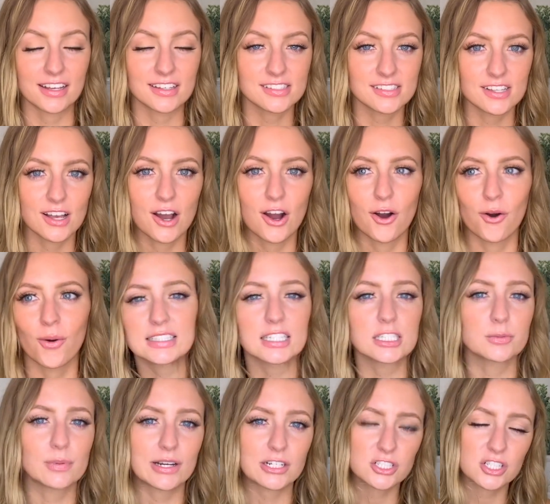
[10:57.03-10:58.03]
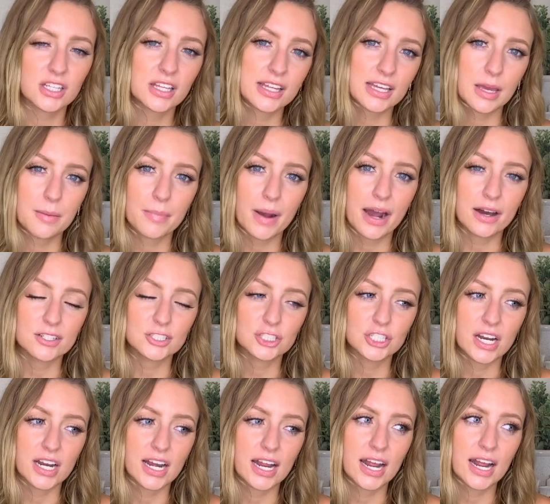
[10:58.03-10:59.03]
So especially like in pilot
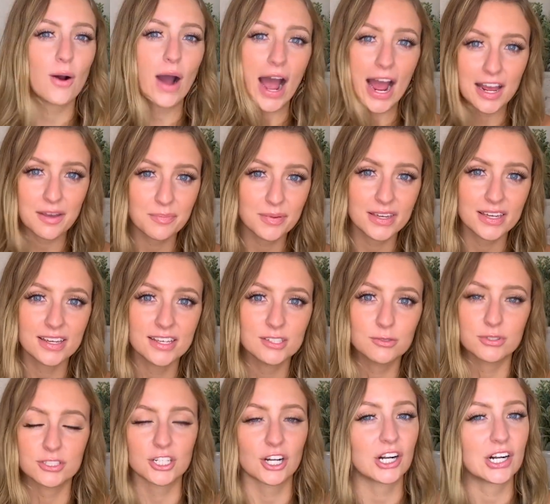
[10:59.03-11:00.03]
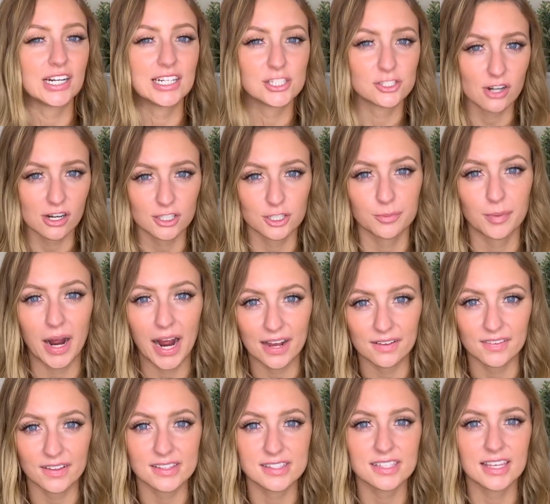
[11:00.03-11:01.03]
training, IPs, which are instructor
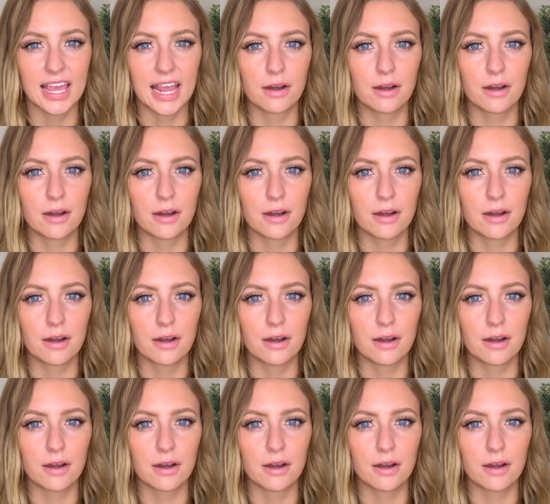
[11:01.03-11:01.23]
pilots, can't